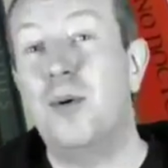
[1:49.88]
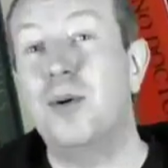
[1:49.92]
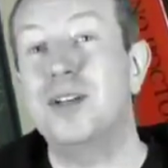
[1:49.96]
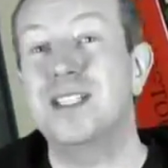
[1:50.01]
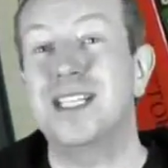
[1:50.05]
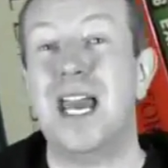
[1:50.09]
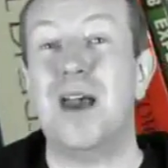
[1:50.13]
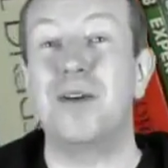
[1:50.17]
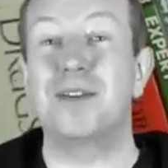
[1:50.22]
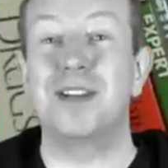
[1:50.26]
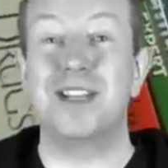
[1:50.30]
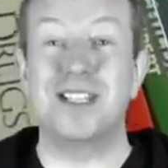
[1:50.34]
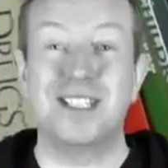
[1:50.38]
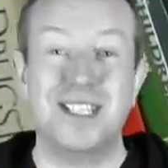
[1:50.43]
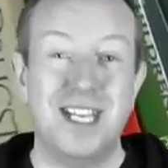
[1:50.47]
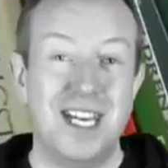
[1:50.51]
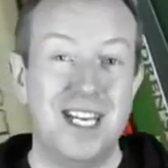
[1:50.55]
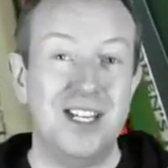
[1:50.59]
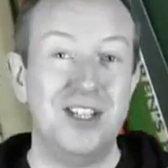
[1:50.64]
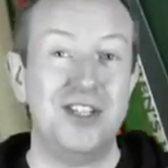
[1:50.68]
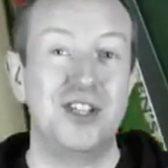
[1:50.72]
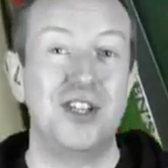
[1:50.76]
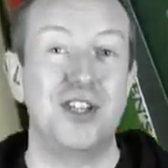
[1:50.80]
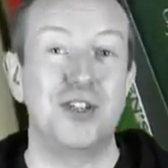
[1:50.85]
point out that
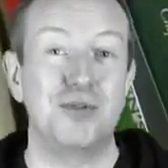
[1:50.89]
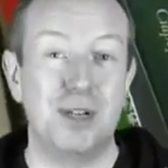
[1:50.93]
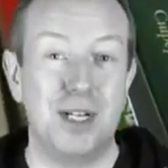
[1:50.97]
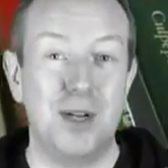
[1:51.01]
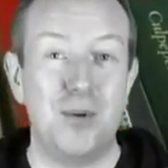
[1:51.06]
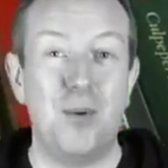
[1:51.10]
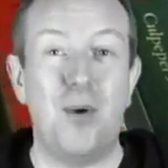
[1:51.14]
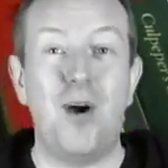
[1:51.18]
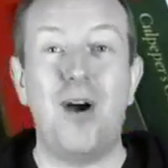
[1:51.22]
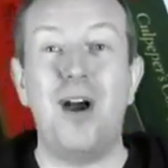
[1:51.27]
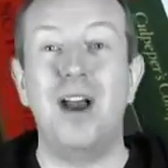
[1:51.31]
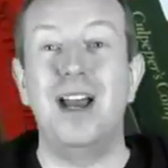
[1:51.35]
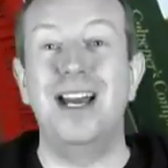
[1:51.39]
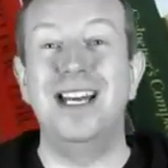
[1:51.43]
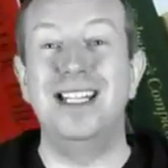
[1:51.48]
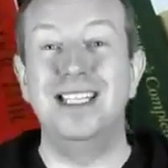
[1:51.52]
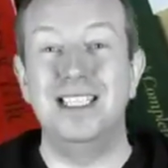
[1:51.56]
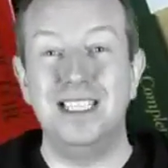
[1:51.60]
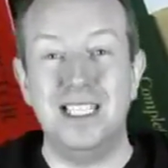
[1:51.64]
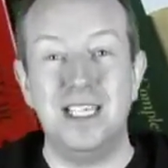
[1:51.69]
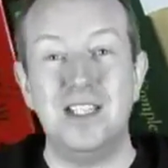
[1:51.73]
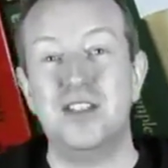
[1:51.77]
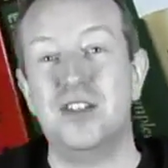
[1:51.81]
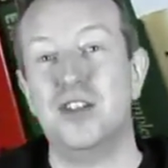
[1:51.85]
tinctures require
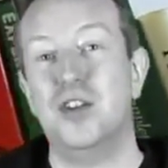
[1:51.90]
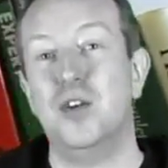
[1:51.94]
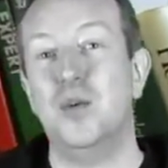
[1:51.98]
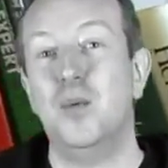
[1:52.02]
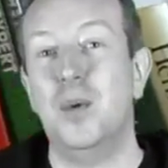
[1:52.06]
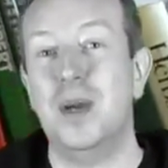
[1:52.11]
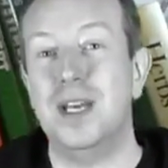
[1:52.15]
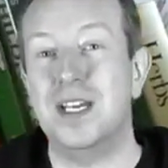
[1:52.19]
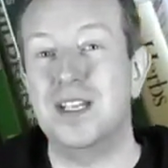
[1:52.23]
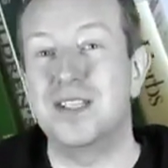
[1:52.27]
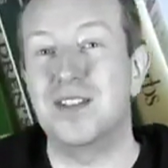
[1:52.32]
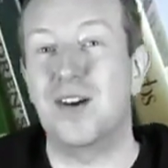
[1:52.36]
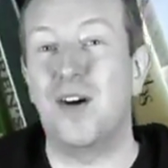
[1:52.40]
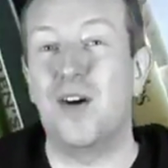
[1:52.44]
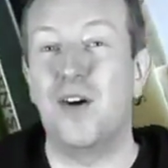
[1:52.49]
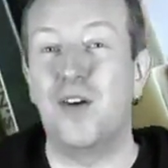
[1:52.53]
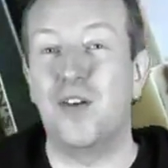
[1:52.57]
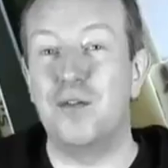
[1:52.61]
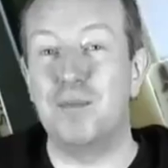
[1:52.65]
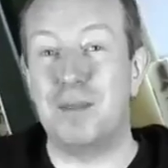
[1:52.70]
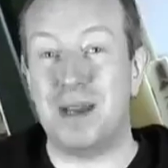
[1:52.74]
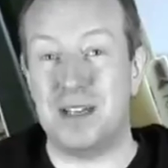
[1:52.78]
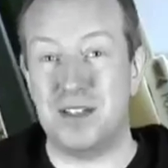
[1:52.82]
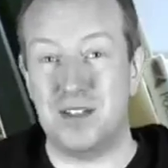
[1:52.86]
at least 2 weeks
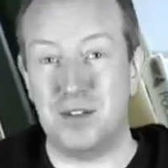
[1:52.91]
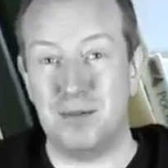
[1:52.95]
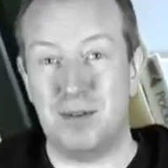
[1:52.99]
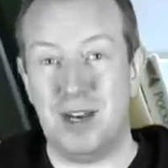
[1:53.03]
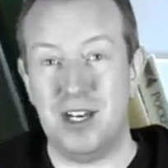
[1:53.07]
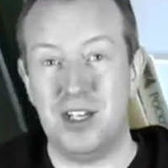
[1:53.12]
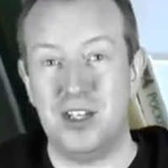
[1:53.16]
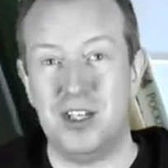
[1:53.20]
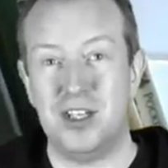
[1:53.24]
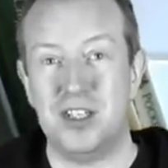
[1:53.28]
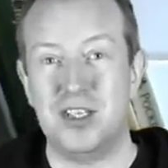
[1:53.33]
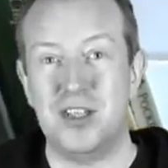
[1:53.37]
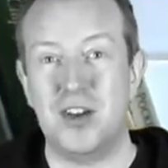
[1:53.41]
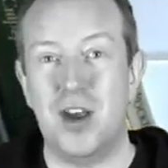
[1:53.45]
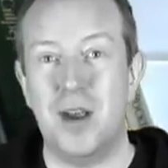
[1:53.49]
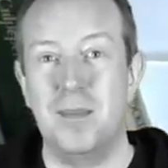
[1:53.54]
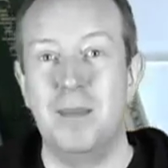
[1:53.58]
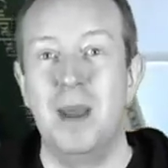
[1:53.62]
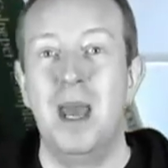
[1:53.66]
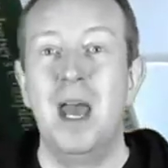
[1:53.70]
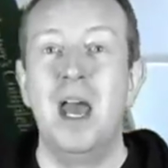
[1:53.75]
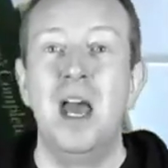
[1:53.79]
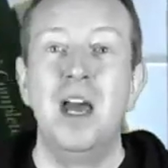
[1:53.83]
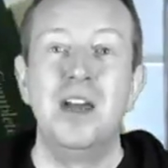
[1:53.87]
of maceration
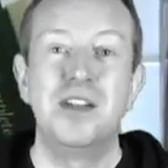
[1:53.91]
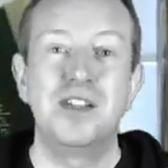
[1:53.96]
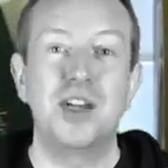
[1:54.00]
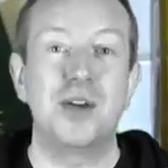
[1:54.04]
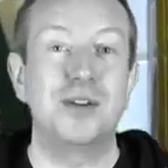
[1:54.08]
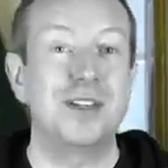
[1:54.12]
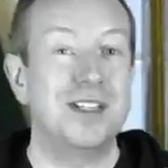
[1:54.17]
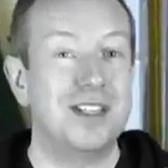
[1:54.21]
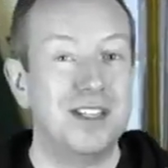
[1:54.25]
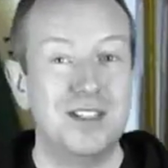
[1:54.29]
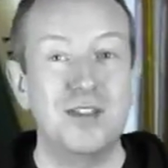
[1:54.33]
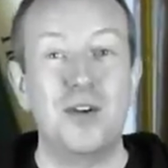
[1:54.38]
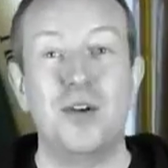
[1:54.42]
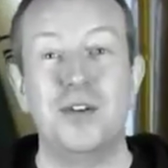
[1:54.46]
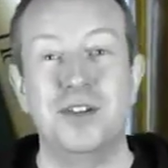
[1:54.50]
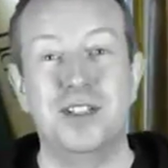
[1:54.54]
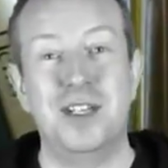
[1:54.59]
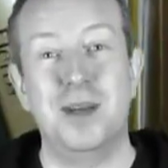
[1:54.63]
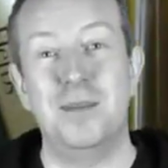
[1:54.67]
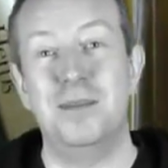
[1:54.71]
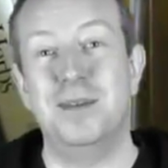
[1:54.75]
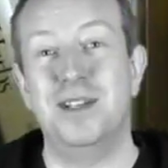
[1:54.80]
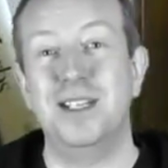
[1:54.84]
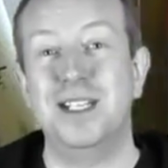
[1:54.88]
time, so this is not
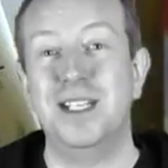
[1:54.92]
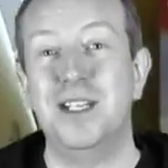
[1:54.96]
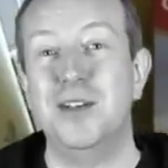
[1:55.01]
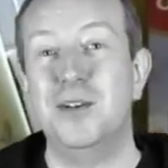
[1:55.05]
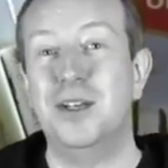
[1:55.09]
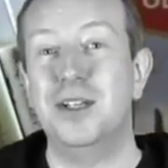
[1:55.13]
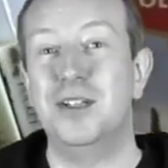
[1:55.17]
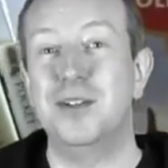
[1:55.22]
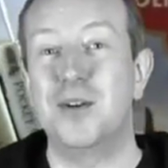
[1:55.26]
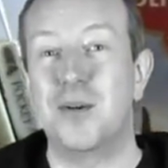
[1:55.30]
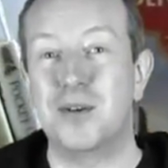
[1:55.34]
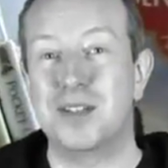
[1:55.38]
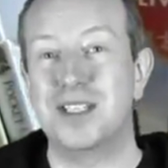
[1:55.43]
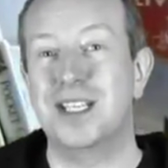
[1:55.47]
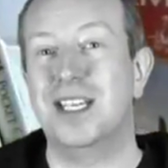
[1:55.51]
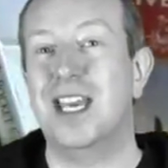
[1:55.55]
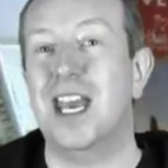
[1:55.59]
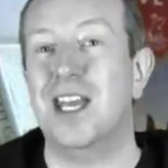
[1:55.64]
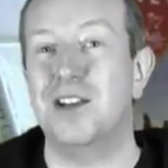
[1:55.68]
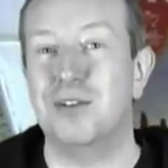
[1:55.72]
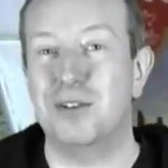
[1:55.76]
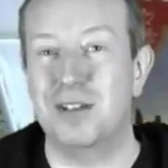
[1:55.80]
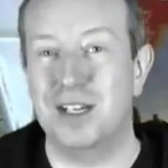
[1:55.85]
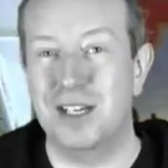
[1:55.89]
something you can knock
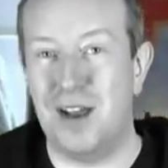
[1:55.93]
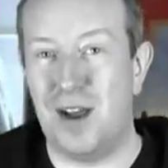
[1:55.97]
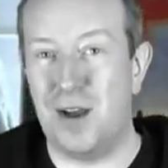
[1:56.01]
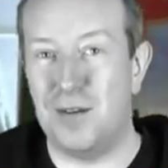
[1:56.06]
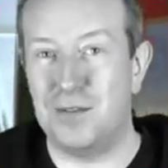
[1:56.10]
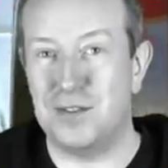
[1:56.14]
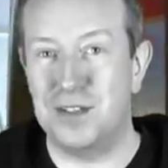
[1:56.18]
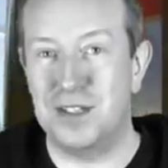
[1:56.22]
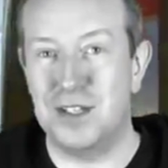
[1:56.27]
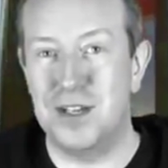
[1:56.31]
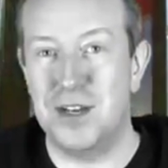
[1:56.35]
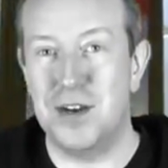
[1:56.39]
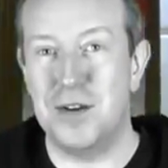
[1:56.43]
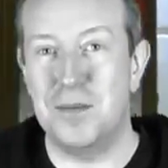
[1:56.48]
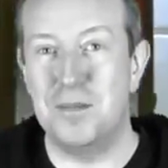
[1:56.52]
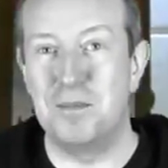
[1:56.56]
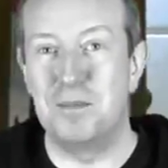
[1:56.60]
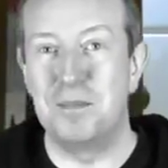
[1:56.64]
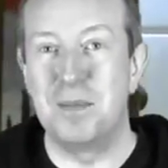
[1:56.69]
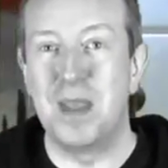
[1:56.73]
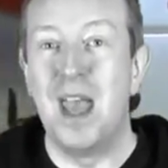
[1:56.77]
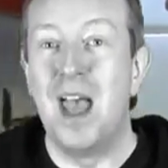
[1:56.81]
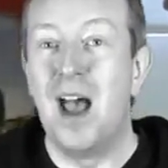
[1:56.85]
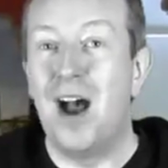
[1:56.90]
together in an
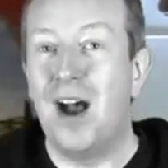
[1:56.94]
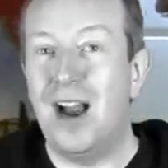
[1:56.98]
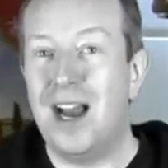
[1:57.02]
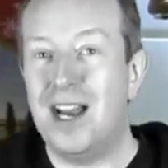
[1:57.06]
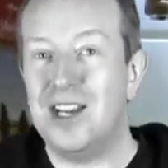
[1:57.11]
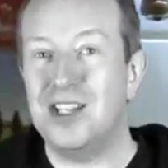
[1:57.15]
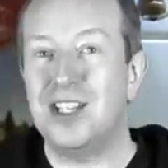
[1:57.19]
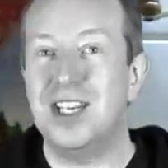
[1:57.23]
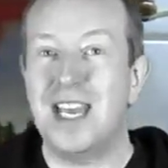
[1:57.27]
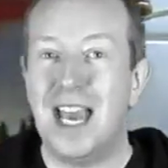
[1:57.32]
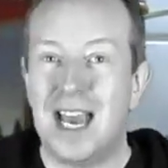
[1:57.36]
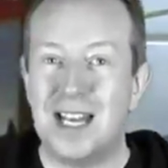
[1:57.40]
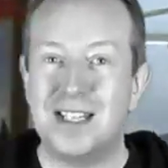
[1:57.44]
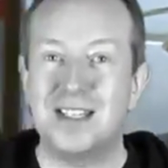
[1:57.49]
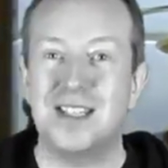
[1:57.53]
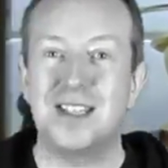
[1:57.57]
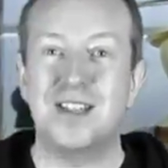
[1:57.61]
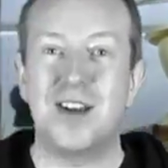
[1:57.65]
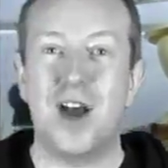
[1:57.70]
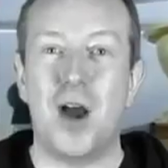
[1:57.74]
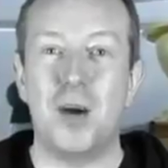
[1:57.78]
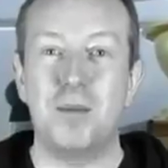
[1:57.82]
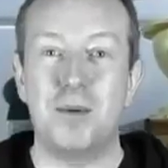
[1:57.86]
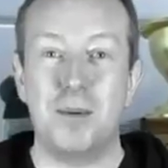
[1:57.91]
afternoon. I actually had to
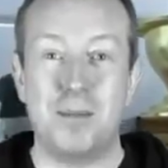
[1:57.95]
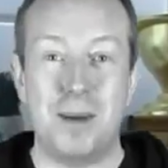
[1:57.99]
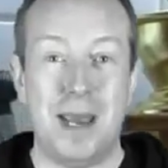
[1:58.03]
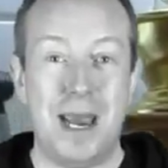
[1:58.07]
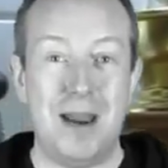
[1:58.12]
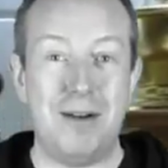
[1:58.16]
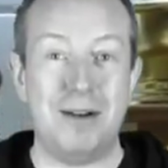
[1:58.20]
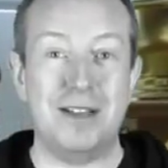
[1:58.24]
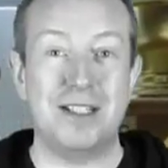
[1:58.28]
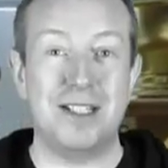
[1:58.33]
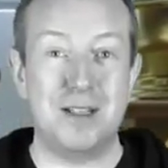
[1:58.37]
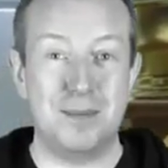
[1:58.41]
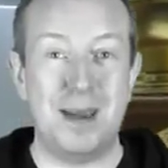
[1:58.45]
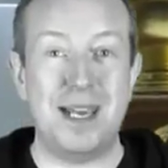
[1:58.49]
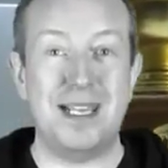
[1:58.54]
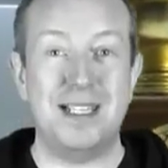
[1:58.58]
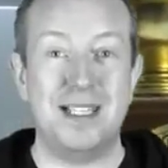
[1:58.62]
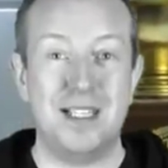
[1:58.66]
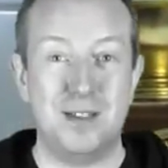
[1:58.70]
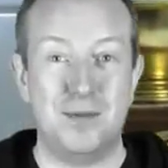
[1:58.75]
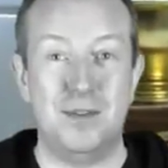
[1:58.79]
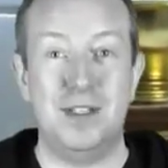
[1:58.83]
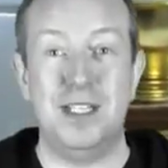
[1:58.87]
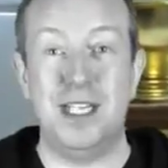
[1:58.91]
start preparing to
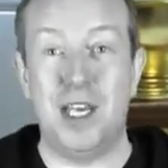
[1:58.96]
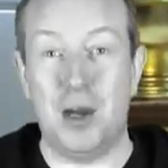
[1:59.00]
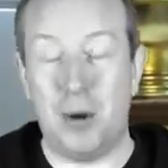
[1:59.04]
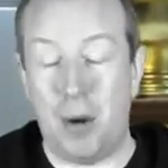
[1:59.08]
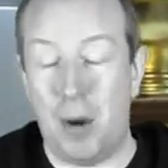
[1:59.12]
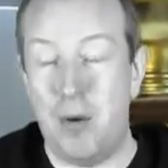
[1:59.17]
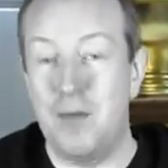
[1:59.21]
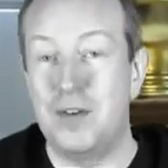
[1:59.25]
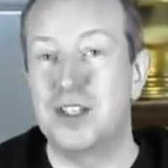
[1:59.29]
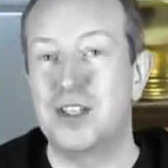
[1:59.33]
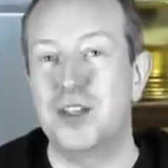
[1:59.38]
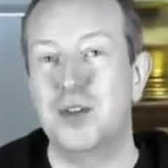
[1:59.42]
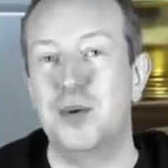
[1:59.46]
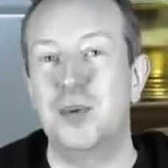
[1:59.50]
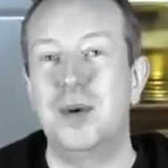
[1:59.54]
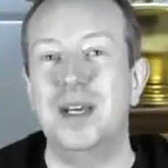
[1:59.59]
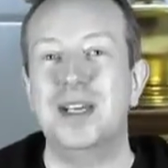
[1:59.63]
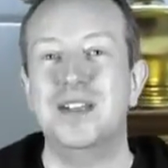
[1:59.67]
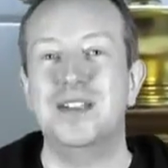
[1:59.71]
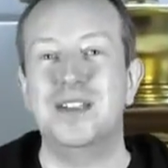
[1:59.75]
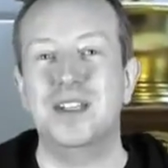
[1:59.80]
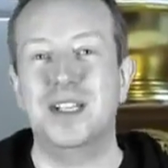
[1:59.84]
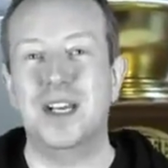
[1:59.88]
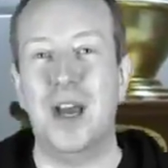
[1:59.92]
make this video over 2
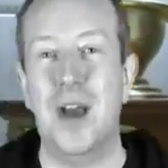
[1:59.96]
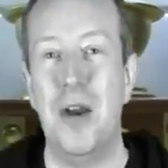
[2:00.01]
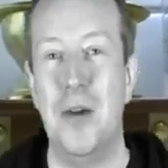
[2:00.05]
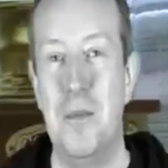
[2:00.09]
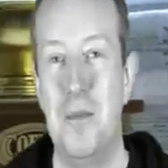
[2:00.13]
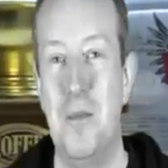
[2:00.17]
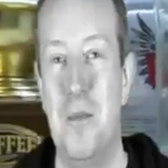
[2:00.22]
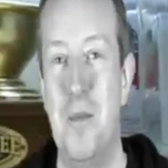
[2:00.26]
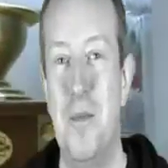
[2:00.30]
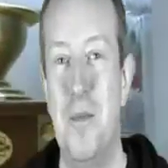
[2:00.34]
weeks ago.